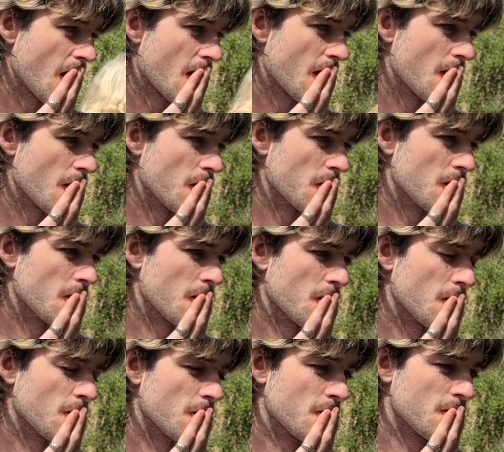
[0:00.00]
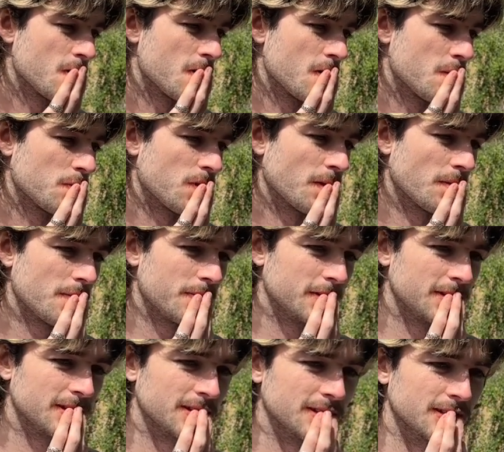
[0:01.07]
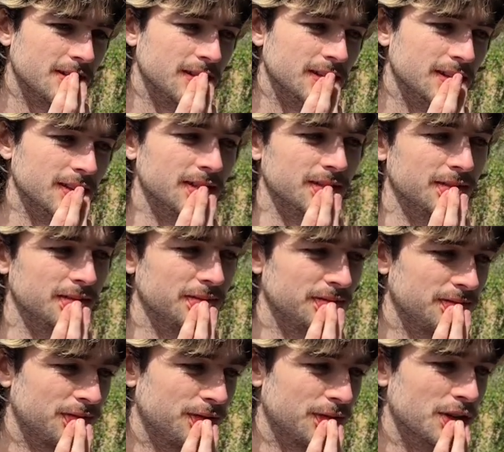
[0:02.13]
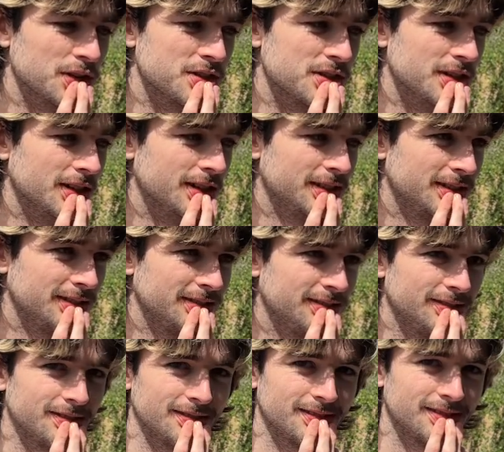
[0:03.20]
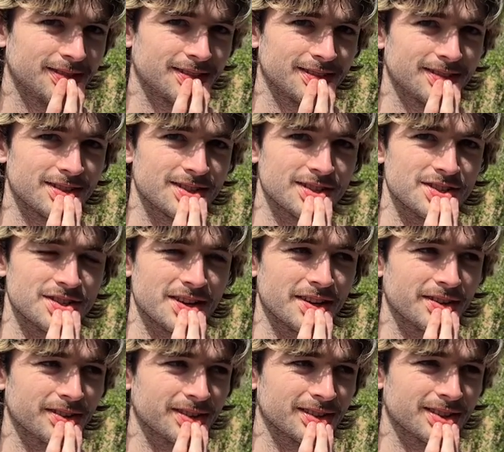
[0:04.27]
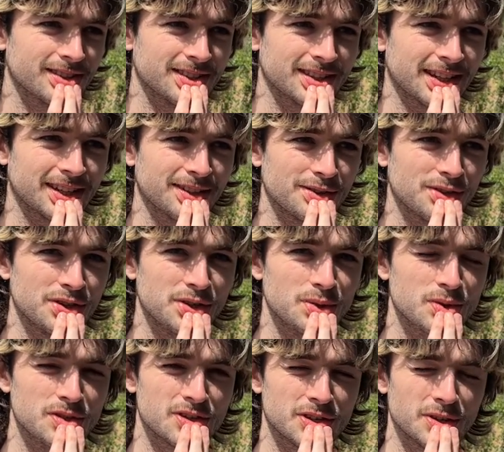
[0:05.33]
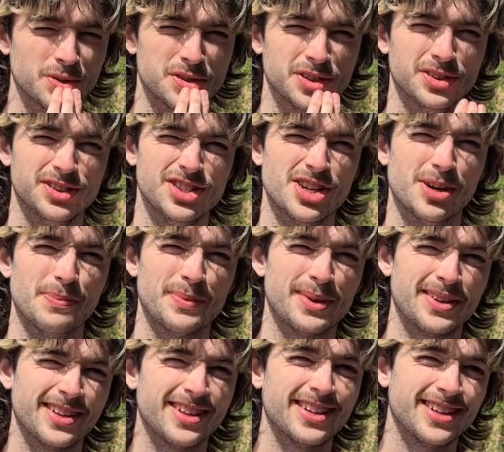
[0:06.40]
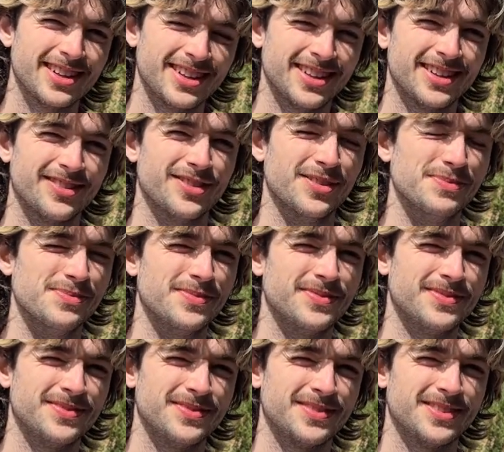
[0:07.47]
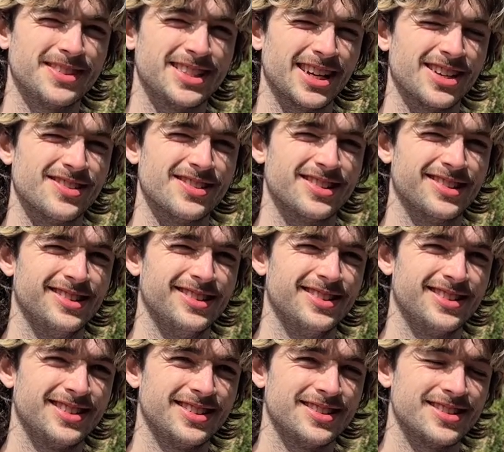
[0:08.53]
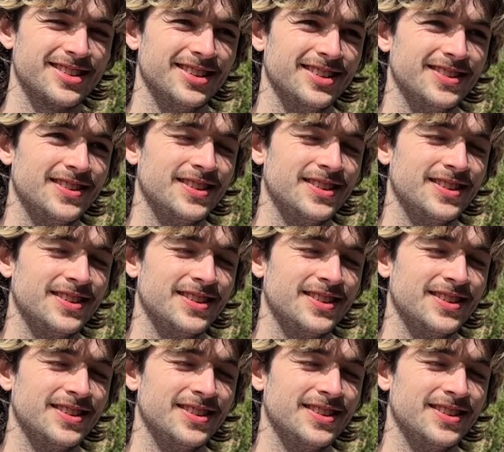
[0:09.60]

I don't know. Probably first year. Same. Just in general. It was like huge social jump from secondary school. So